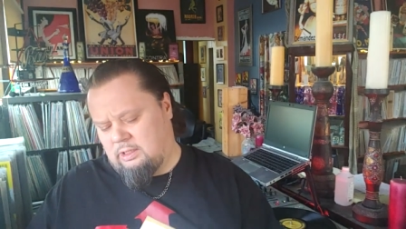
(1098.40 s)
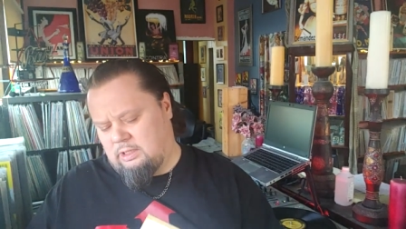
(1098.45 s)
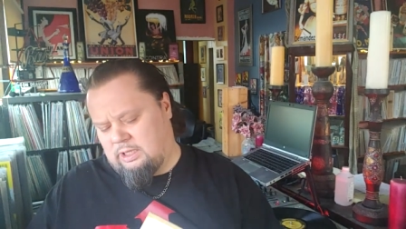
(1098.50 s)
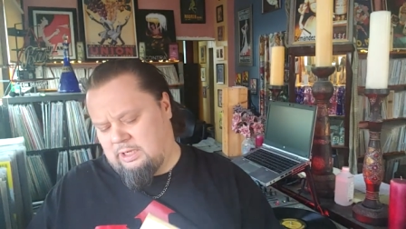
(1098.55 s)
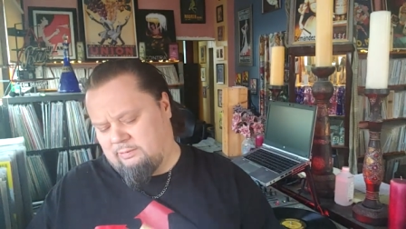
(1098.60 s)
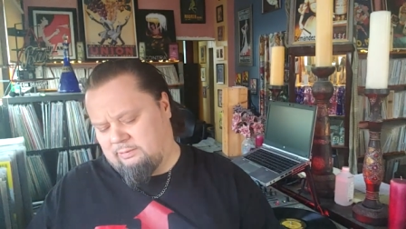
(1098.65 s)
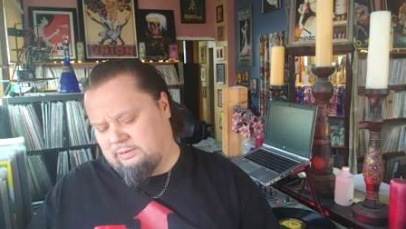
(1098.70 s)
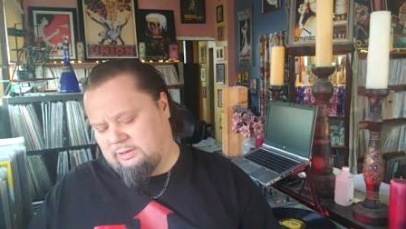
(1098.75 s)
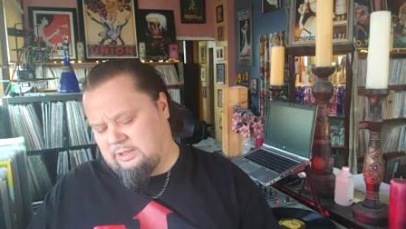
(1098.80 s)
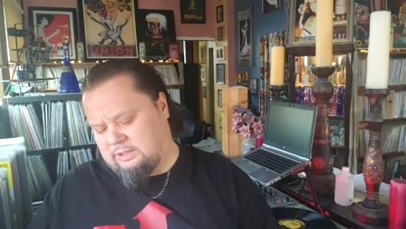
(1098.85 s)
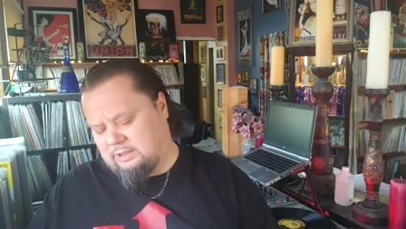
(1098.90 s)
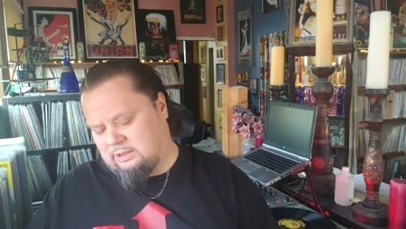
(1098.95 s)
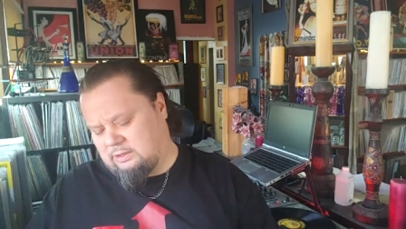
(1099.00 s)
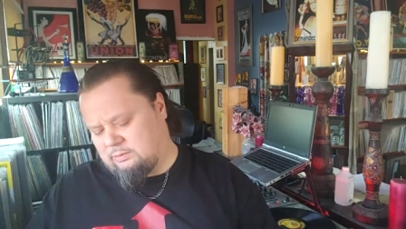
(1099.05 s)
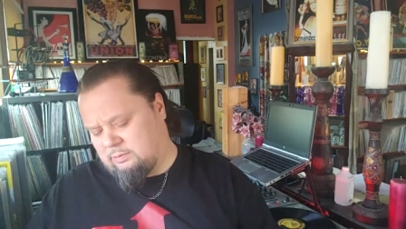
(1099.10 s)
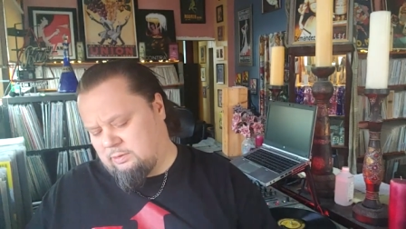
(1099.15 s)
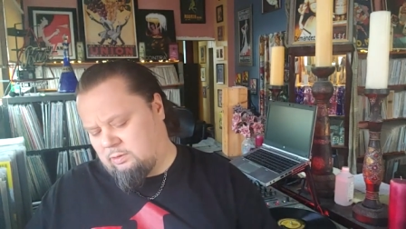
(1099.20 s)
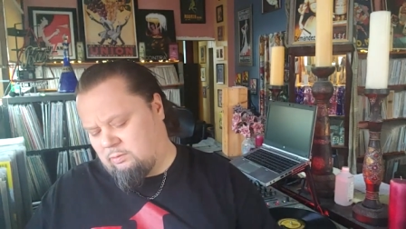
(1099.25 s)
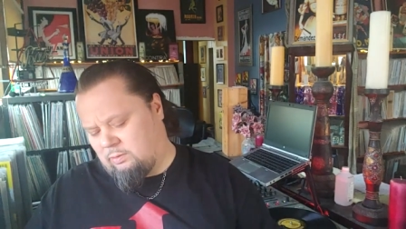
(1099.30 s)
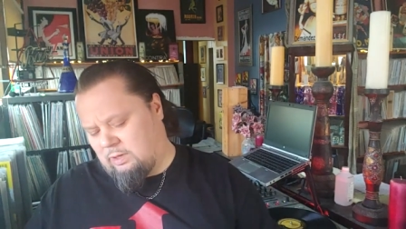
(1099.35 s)
I haven't listened to this
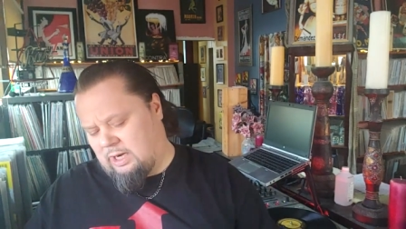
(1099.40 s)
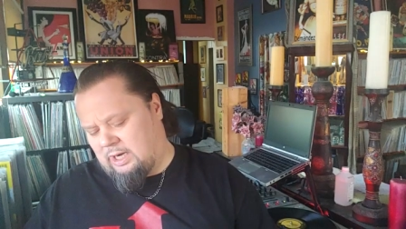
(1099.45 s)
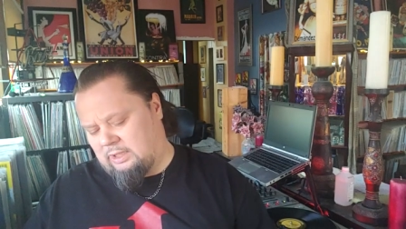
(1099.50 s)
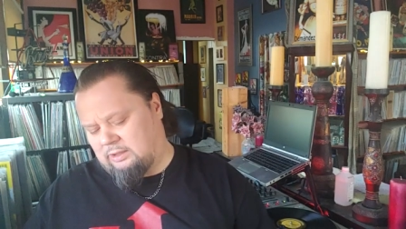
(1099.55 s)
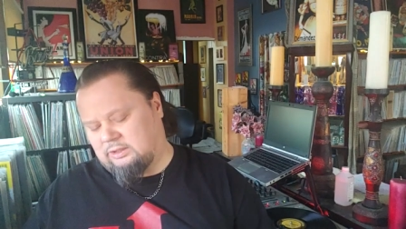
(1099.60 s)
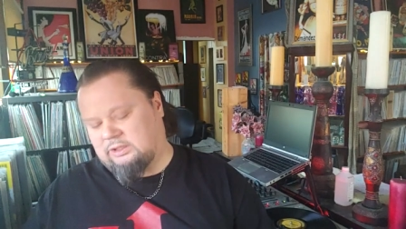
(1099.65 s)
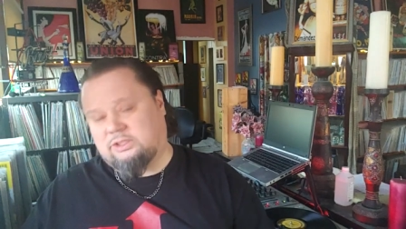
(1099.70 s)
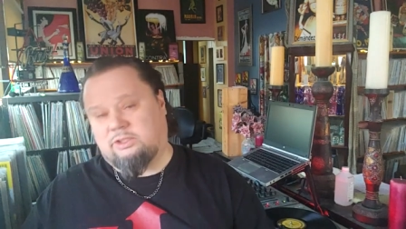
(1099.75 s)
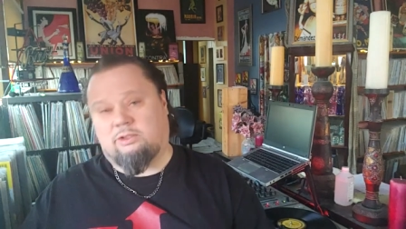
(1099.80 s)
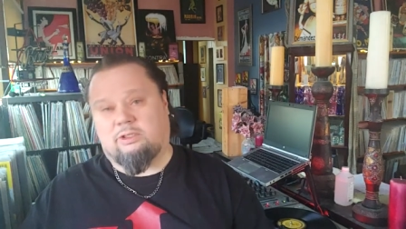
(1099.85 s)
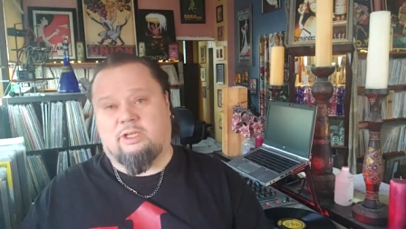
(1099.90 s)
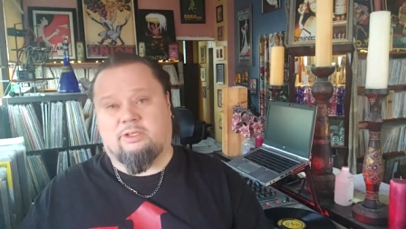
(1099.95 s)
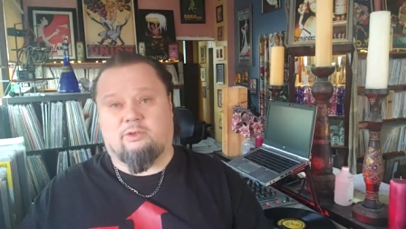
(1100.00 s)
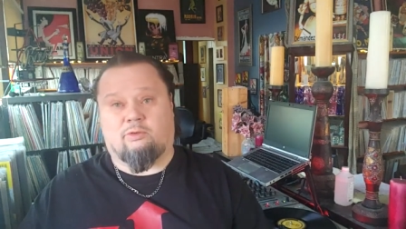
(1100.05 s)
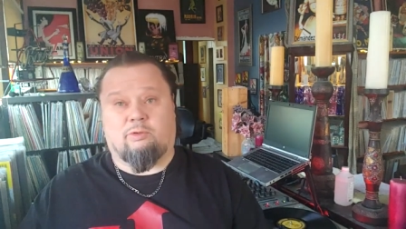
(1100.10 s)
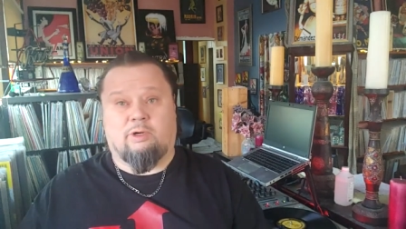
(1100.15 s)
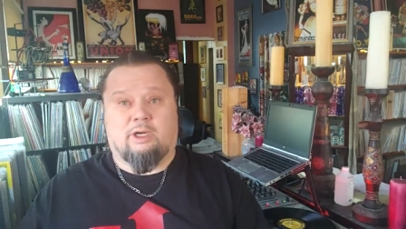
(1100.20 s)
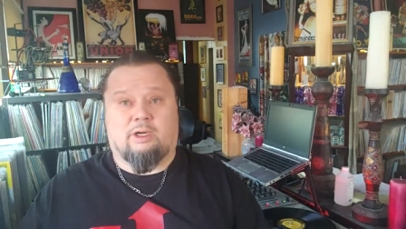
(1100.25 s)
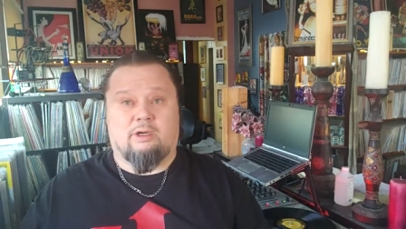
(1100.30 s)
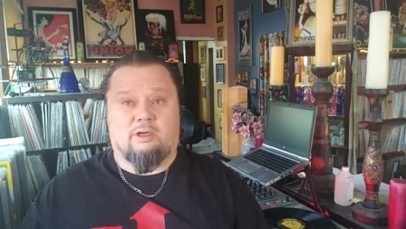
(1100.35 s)
one in a while. It's still got the
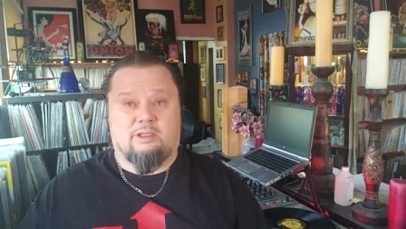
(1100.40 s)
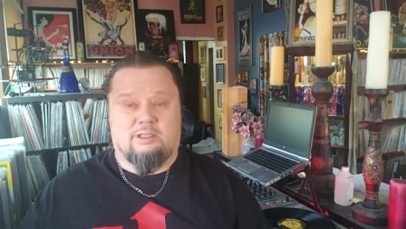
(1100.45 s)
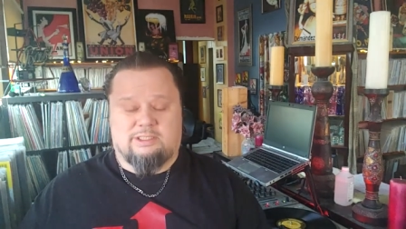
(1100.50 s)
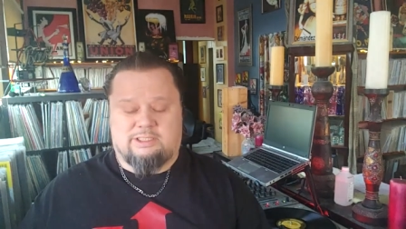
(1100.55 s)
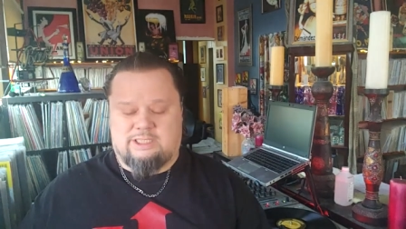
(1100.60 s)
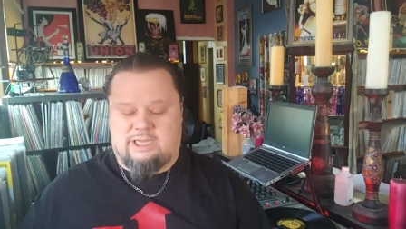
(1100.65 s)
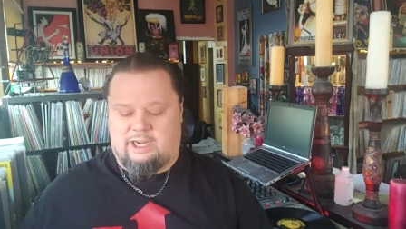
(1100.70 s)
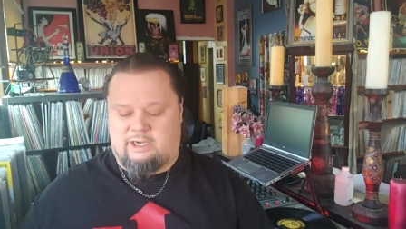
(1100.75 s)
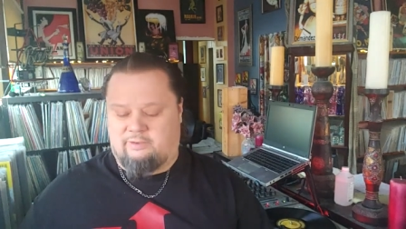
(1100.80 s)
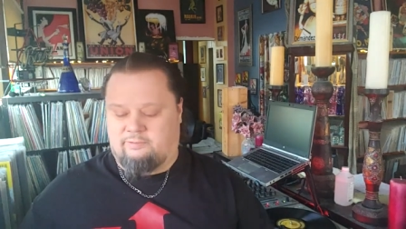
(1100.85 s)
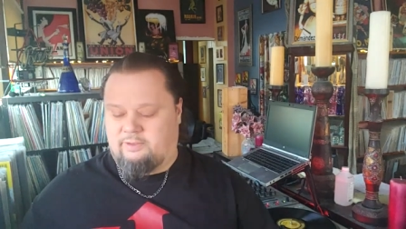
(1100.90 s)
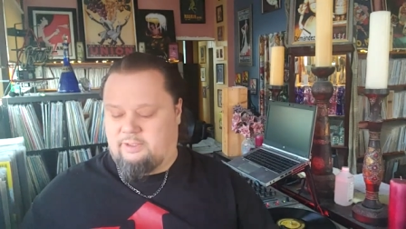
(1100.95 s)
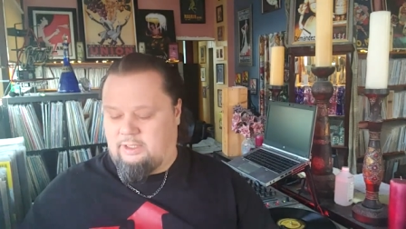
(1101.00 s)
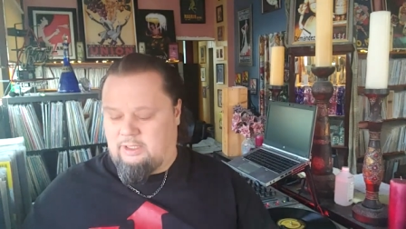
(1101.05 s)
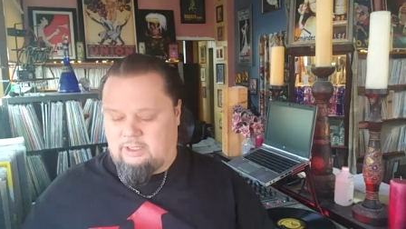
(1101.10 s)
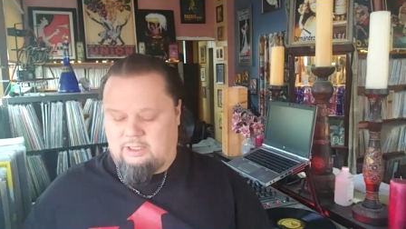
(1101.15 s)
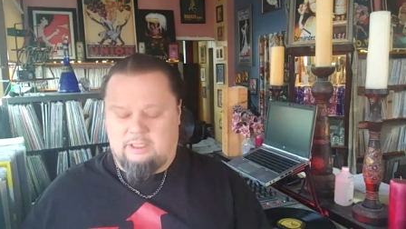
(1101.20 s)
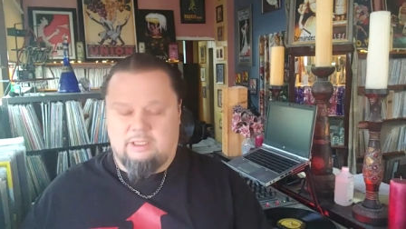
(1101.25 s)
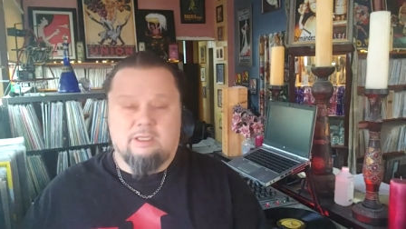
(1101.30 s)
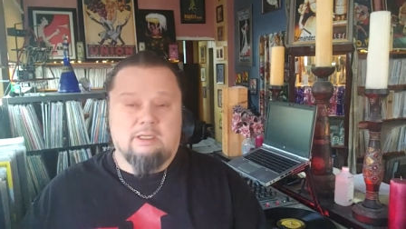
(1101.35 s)
record inside of it,
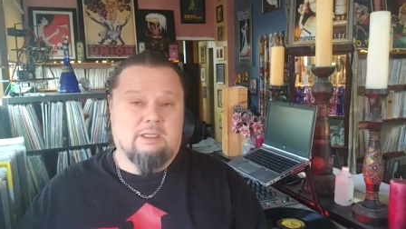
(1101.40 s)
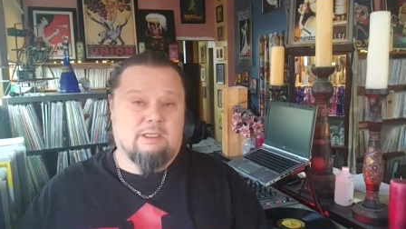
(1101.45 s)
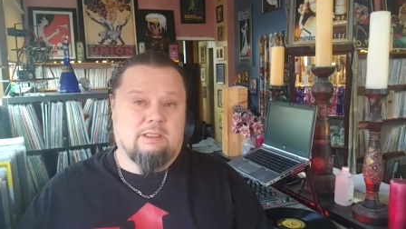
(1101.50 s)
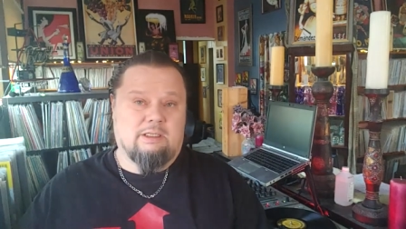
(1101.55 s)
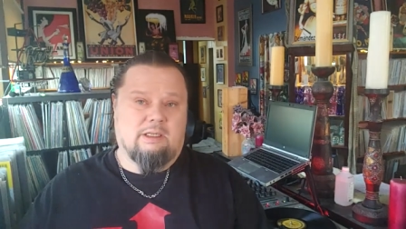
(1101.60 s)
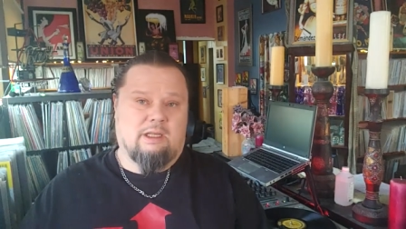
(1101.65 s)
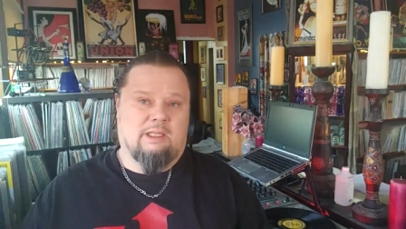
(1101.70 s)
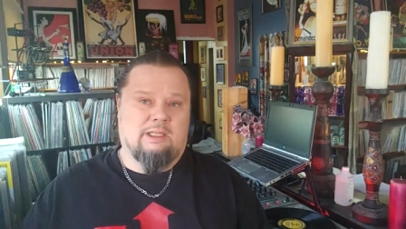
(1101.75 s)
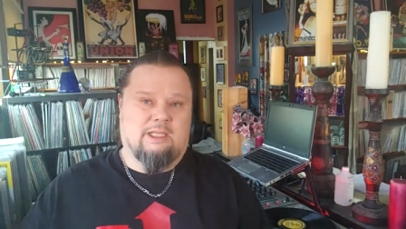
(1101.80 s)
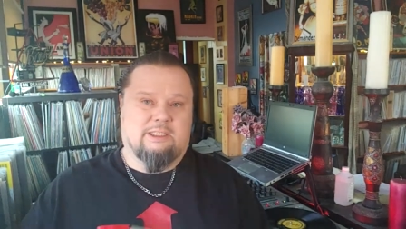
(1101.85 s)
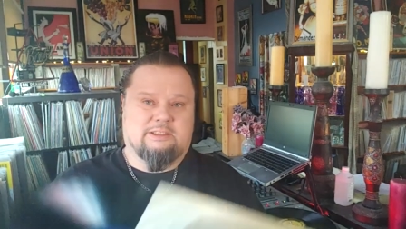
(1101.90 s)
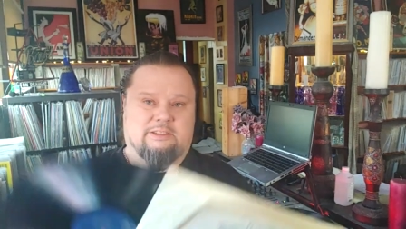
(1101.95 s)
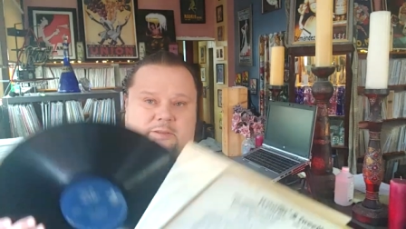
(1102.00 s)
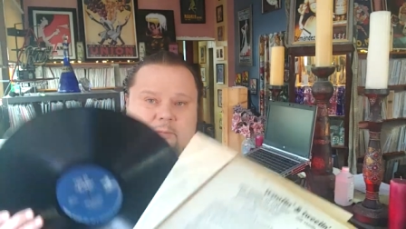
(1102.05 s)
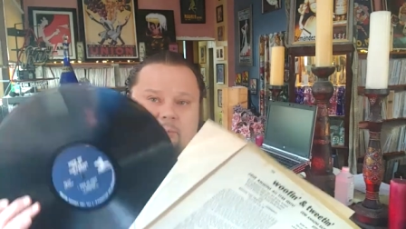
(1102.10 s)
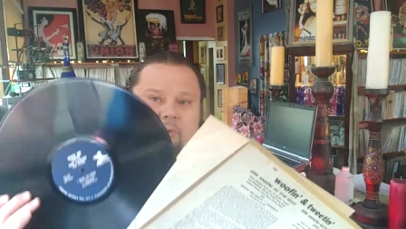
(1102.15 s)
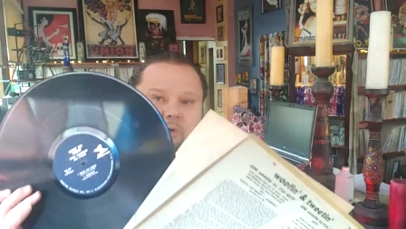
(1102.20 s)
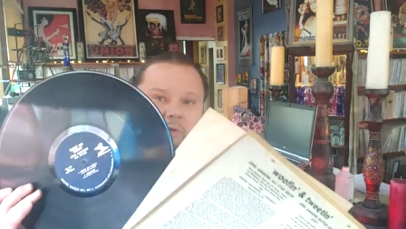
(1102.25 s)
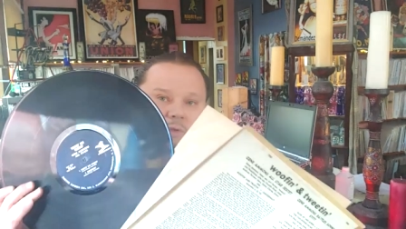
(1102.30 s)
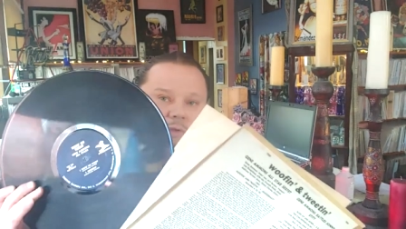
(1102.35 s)
and that's the
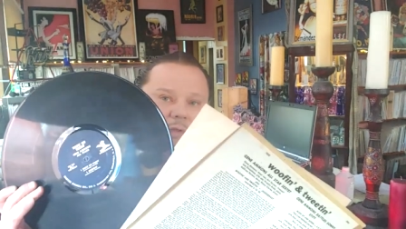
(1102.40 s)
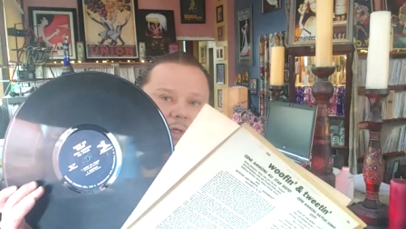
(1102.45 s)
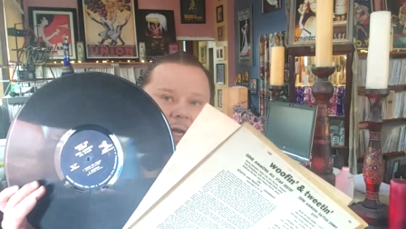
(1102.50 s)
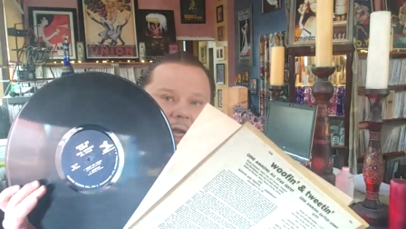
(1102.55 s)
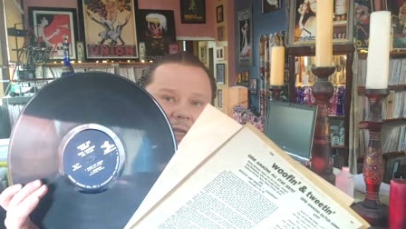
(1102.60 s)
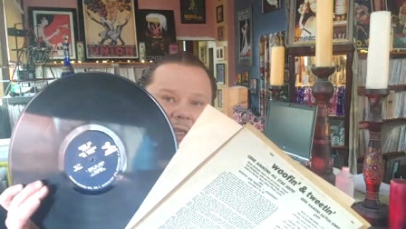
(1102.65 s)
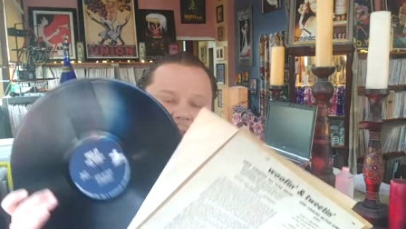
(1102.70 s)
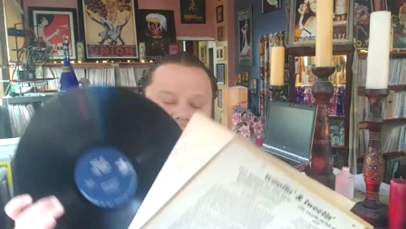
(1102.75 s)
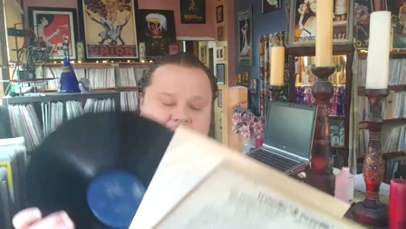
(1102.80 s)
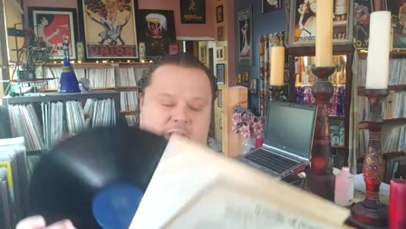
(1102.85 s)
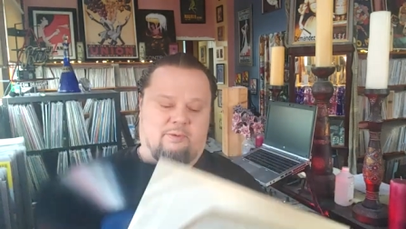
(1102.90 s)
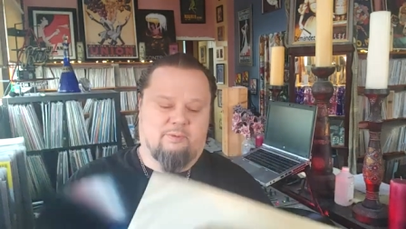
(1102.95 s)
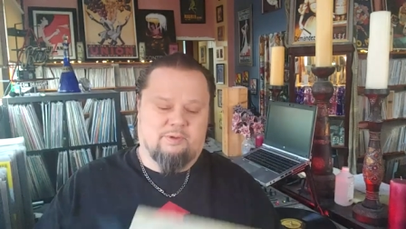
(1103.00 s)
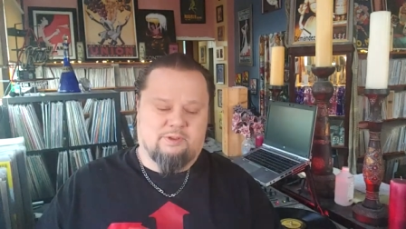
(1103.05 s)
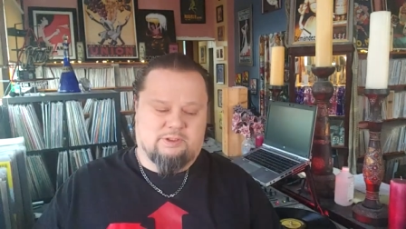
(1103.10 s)
Blue Trident label.